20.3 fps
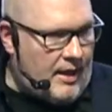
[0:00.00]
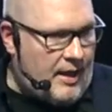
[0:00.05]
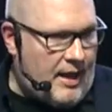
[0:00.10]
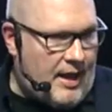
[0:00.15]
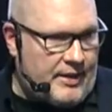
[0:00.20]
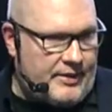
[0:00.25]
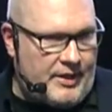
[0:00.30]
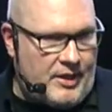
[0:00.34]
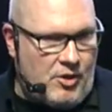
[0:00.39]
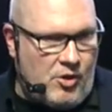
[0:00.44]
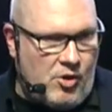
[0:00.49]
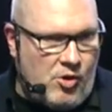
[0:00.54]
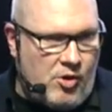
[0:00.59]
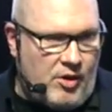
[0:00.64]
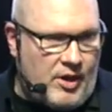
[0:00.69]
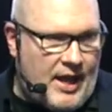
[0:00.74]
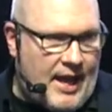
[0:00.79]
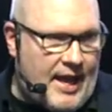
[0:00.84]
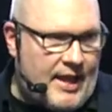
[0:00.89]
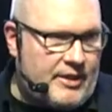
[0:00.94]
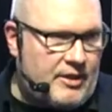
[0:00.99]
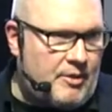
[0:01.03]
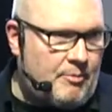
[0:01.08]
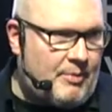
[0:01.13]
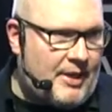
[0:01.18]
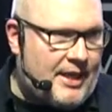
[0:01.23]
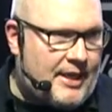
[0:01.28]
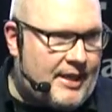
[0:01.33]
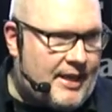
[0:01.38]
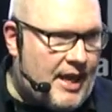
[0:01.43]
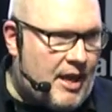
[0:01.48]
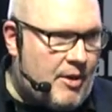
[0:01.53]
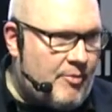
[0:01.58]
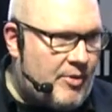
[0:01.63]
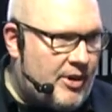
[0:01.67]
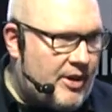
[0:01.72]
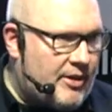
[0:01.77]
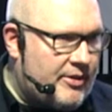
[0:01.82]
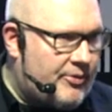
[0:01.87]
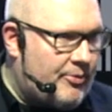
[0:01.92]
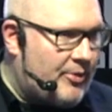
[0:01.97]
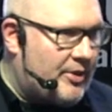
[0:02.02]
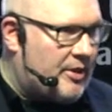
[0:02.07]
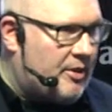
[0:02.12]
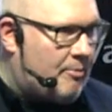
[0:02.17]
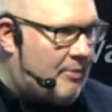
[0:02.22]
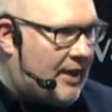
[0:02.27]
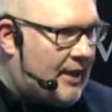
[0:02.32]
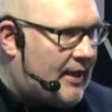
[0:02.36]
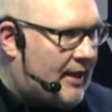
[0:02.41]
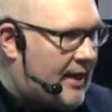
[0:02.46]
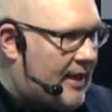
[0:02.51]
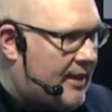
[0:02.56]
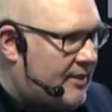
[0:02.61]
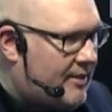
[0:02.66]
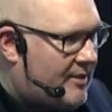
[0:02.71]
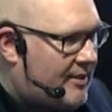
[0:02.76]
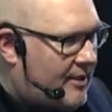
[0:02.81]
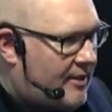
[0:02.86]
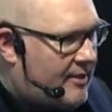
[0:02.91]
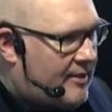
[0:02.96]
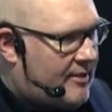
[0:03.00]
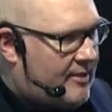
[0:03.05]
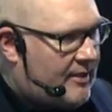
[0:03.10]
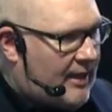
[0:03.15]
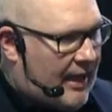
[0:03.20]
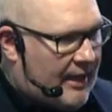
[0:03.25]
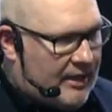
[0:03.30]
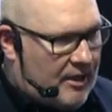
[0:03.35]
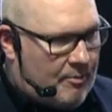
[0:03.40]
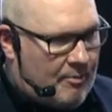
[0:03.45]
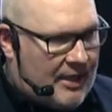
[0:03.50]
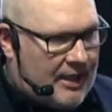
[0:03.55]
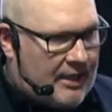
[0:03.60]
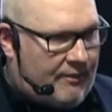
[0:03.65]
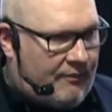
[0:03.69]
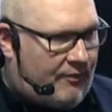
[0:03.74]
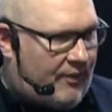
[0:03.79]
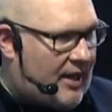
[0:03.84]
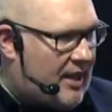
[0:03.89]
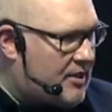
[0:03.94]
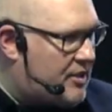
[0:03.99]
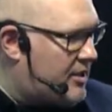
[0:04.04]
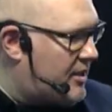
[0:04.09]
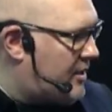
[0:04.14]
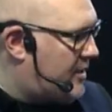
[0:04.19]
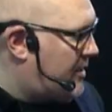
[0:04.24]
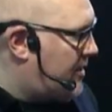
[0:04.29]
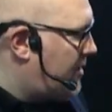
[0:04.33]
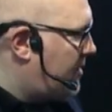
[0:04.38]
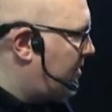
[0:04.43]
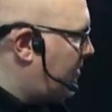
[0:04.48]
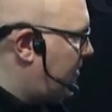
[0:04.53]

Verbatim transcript: And they all had the big cameras with the big lenses and the big flashes.